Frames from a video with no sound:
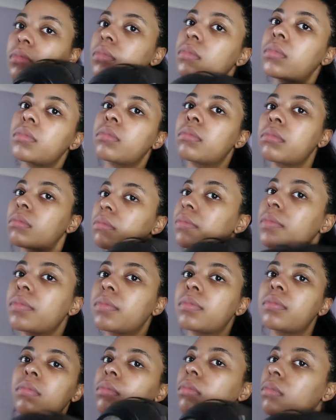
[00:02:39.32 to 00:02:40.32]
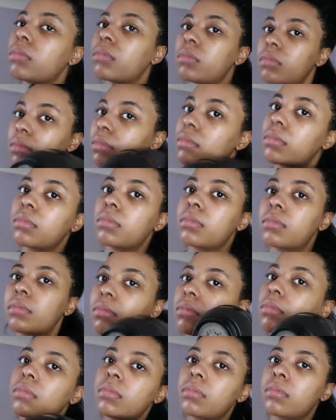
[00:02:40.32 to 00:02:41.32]
Blow drying my hair normally
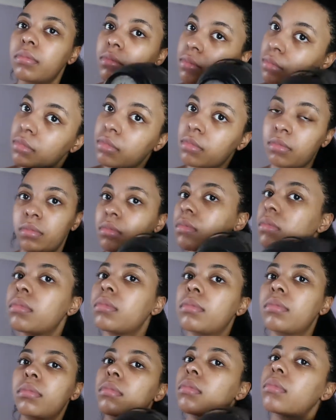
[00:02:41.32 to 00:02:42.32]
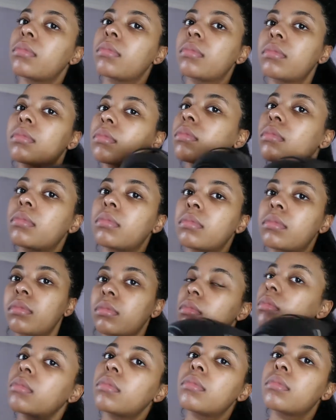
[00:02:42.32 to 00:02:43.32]
takes around,
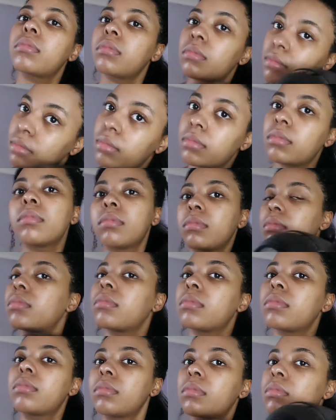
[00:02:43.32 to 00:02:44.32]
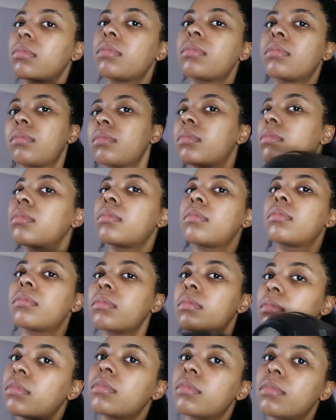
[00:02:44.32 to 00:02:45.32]
probably say like 30 to
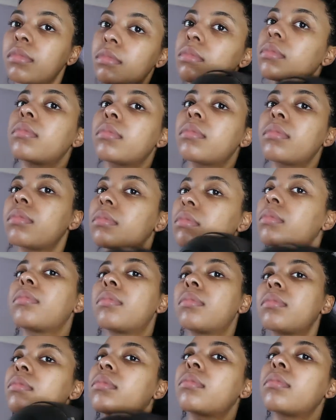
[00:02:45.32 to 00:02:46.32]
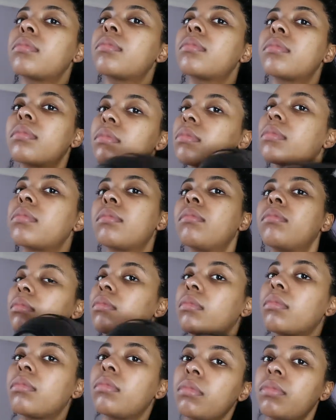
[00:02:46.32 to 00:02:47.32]
40 minutes, and
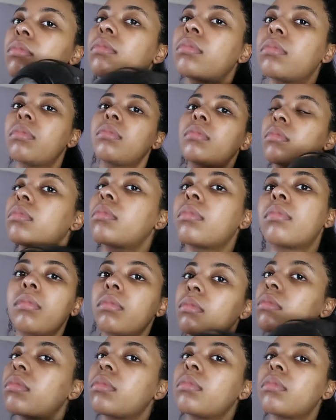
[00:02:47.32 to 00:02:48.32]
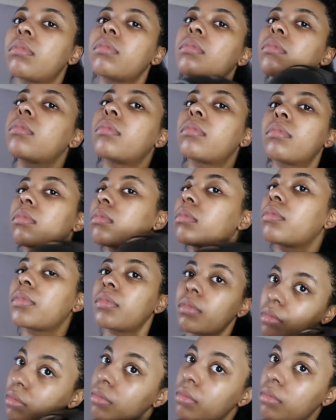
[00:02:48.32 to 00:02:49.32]
I normally
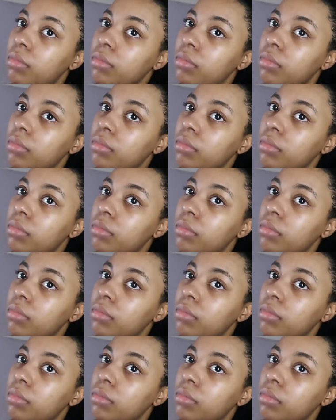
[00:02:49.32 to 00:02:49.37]
would